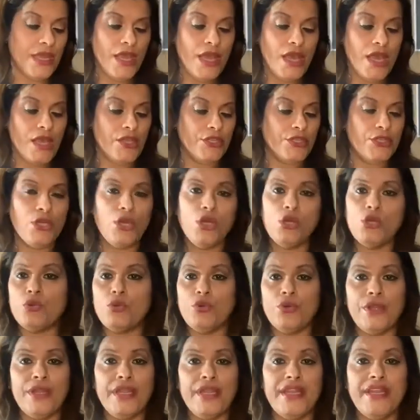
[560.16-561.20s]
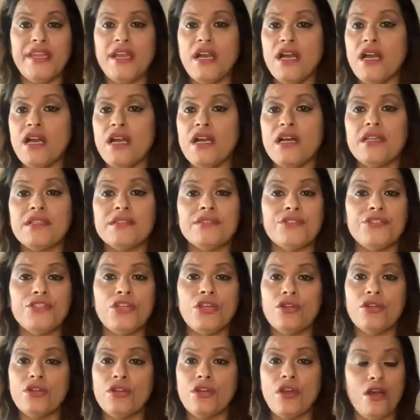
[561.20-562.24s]
your crayons, your
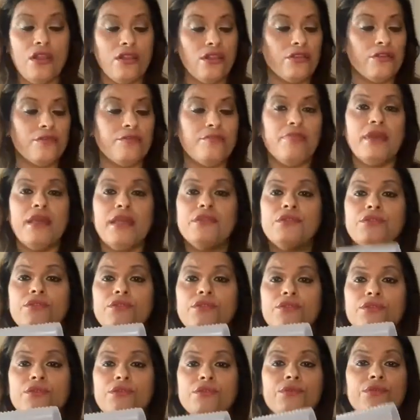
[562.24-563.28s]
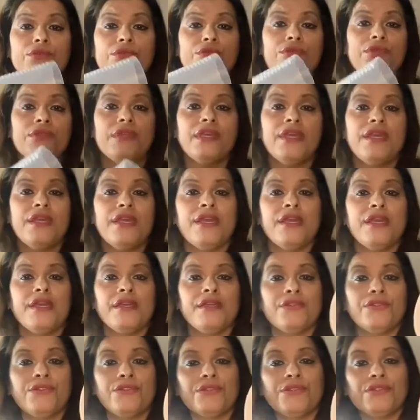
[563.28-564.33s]
colored pencils. As you
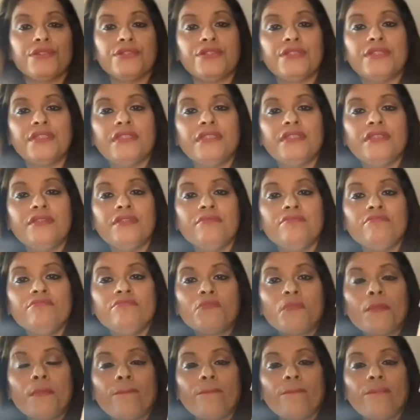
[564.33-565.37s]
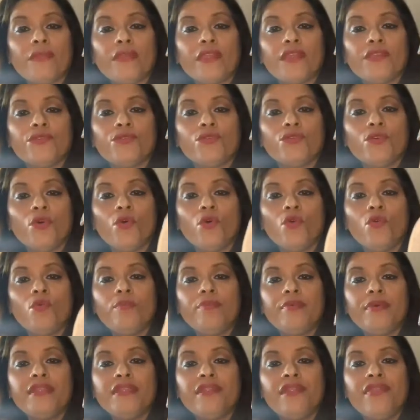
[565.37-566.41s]
could see, it's
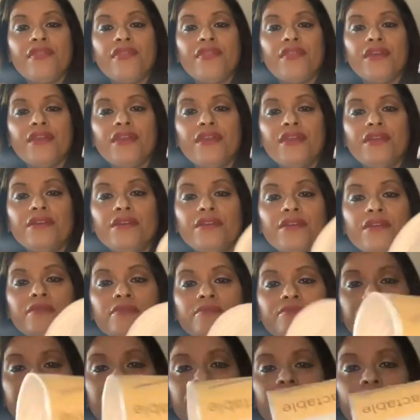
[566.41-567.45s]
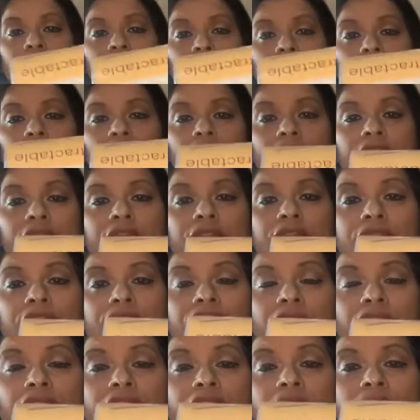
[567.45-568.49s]
open there. It's a
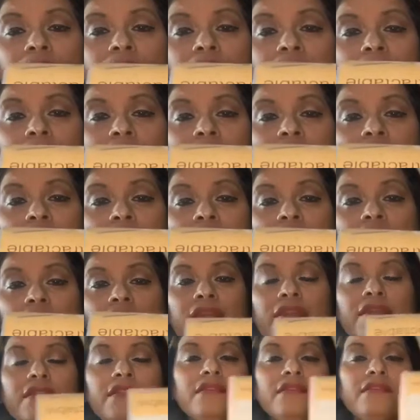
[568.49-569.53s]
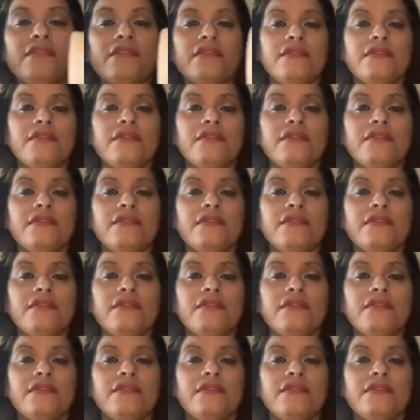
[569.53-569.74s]
very big size.